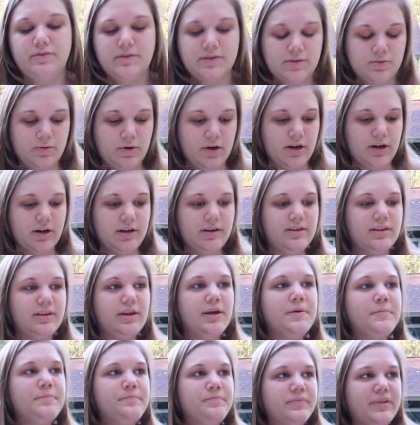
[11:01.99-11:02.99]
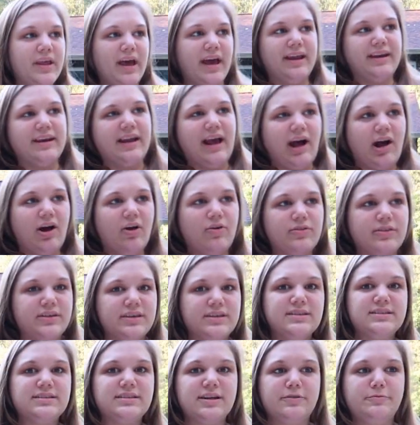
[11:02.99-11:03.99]
than it was worth. And now
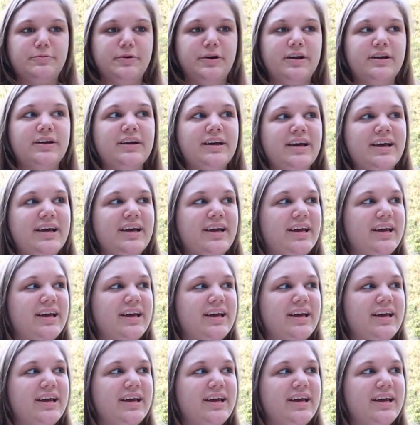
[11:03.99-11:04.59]
this summer,